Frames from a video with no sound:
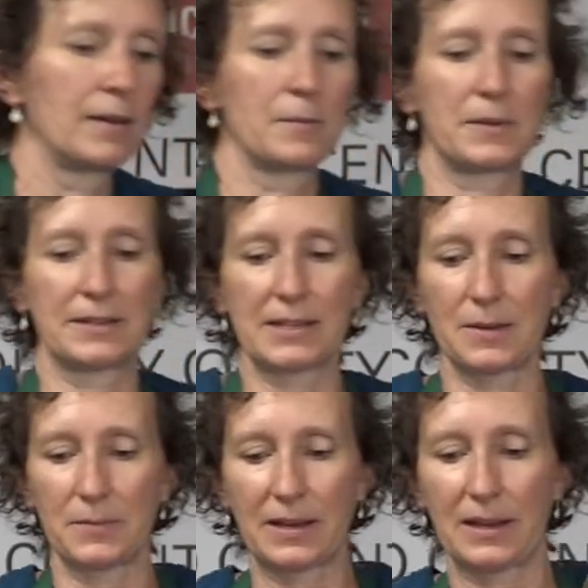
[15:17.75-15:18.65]
I'm going to
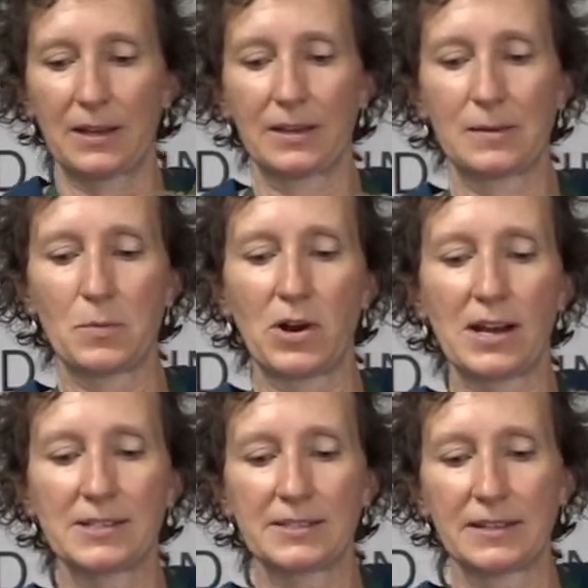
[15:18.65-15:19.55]
take my
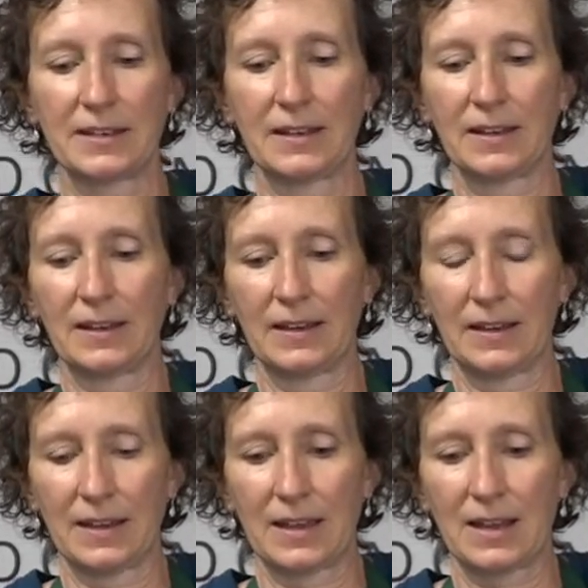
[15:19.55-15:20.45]
moss
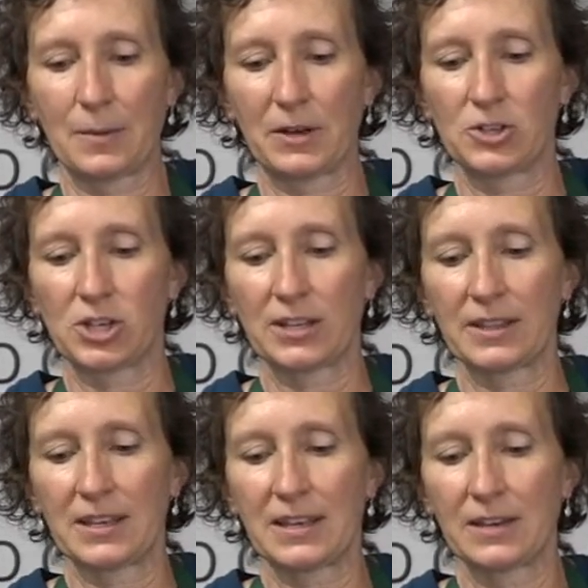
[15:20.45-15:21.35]
and I'm going to
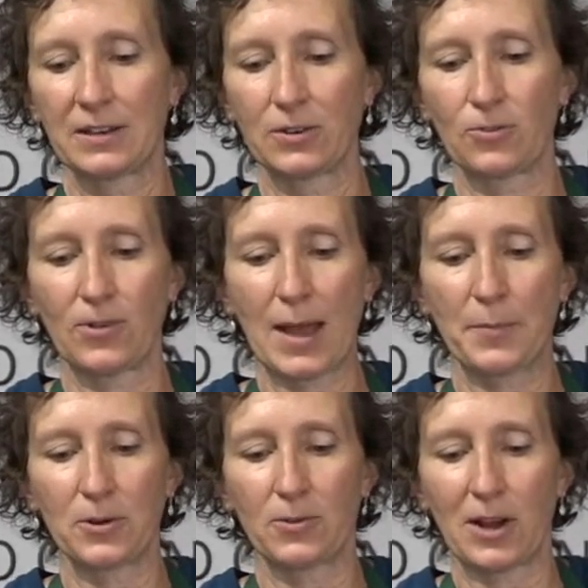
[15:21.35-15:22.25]
gently
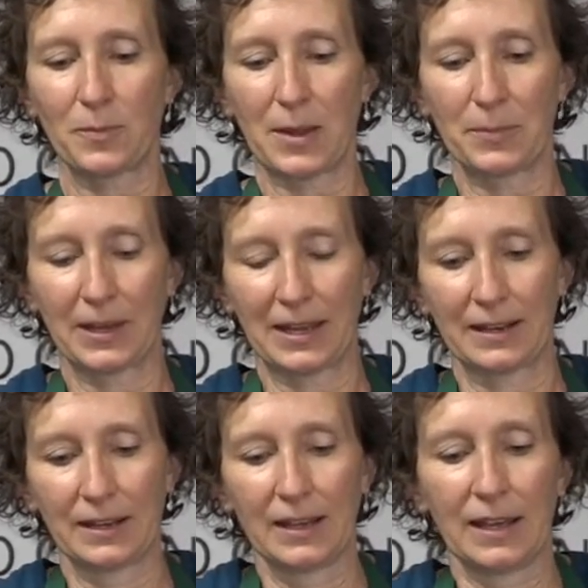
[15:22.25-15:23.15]
wrap it around my
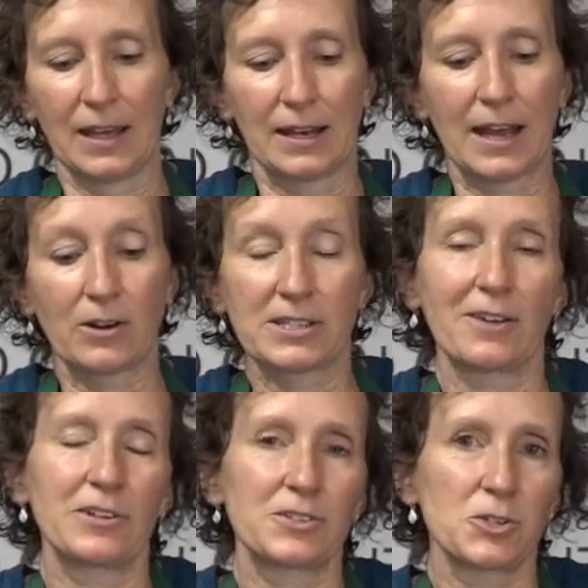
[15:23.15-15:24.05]
plant. Now it's
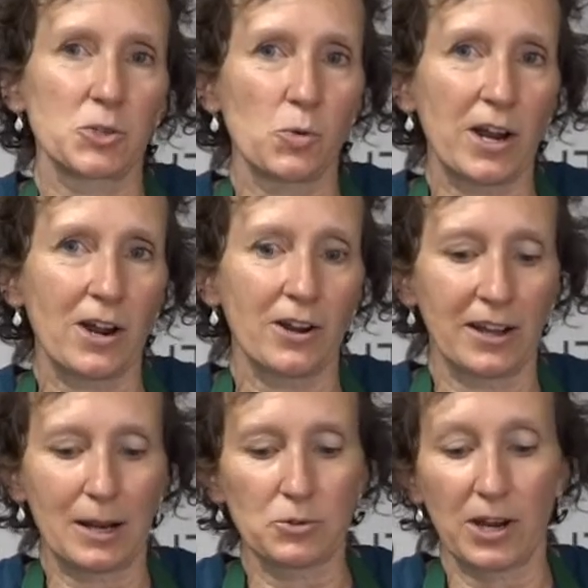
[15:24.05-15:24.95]
obviously a square
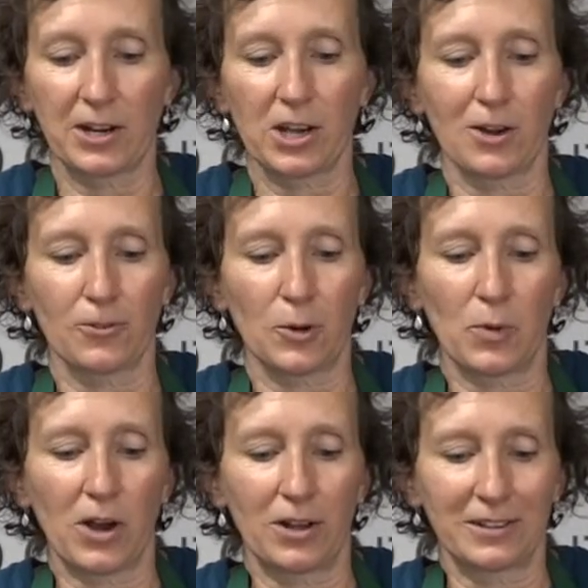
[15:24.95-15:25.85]
and I'm trying to cover a
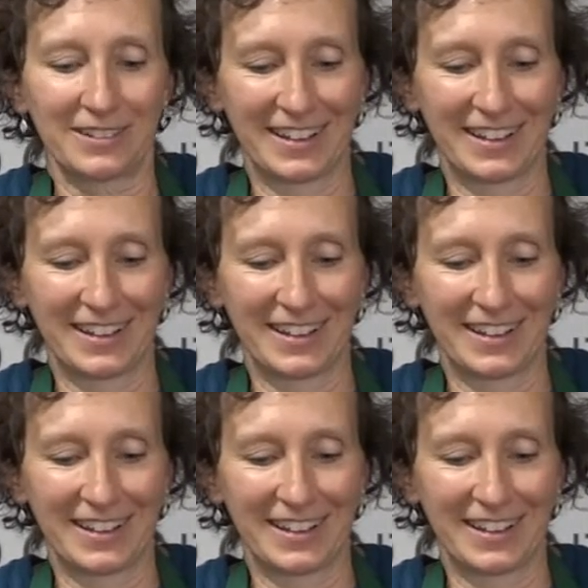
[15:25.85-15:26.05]
ball.